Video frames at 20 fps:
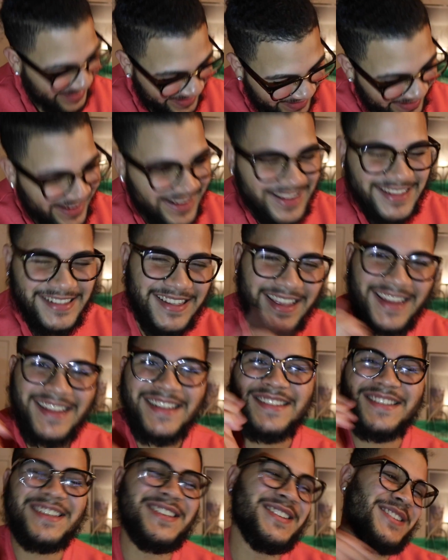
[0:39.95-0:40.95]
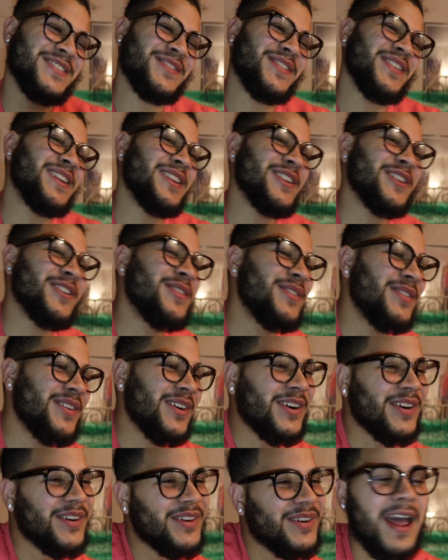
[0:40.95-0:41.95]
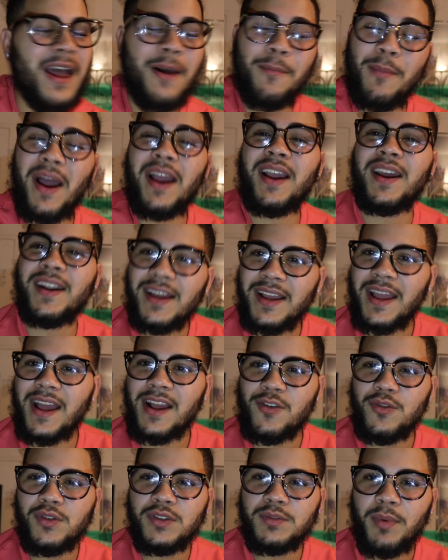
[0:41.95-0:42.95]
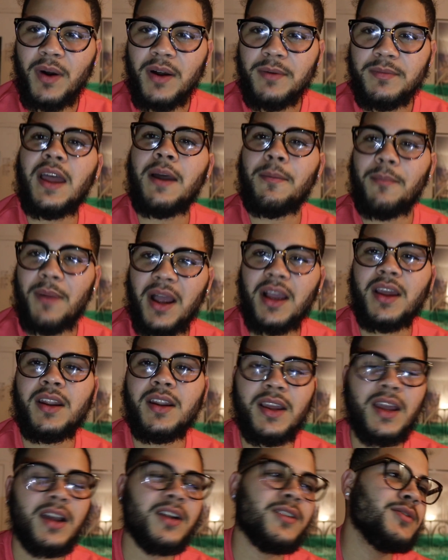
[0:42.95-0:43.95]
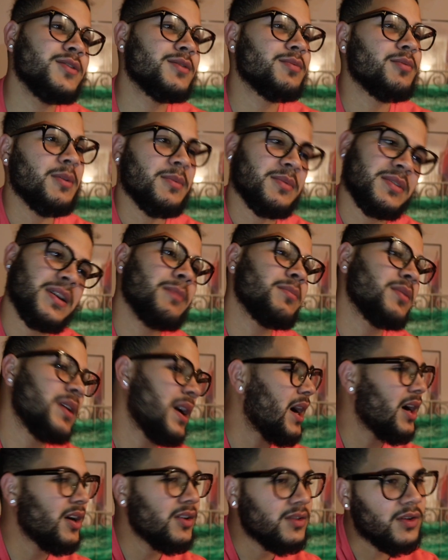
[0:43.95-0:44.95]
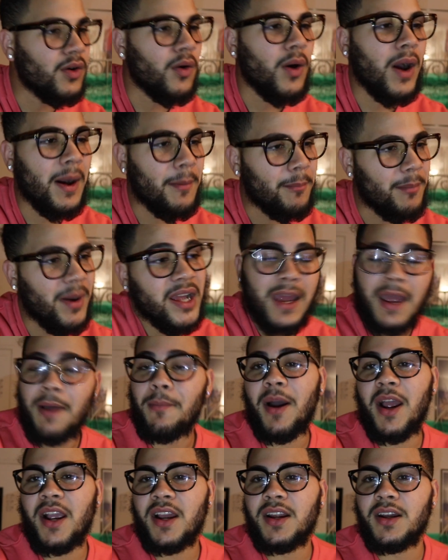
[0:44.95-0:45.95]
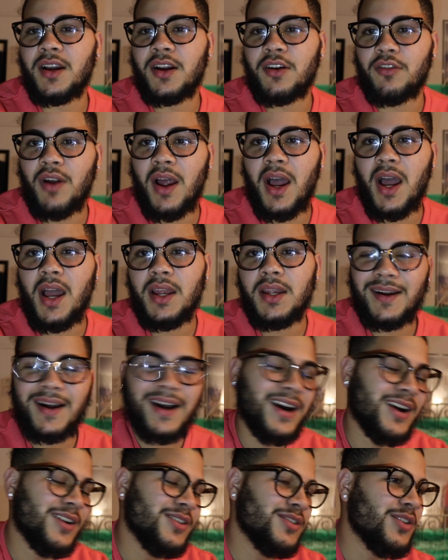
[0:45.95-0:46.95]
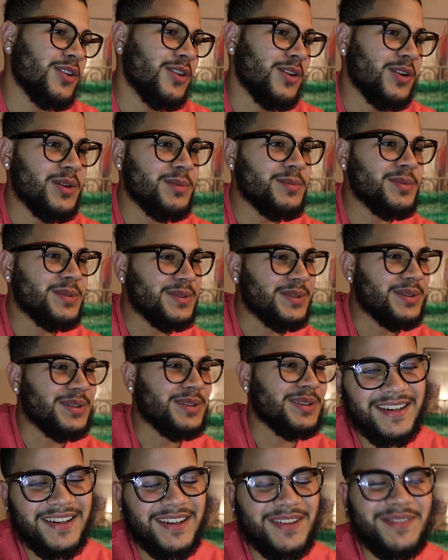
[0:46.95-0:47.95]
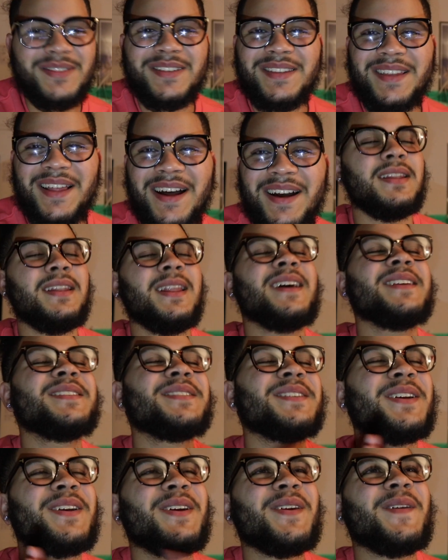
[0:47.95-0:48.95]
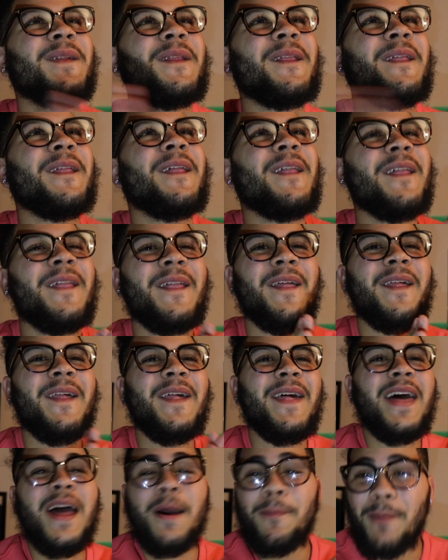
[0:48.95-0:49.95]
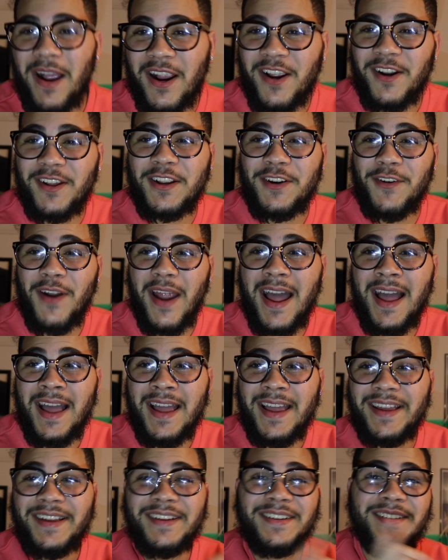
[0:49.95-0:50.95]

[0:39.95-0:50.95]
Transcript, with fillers: Man, let's get into this video, bro. Am I gonna get goosebumps? Am I gonna get goosebumps? I'm, I do not know. I might. Am I gonna cry? I don't know. Let me, let me stop. Let's. Am I gonna cry?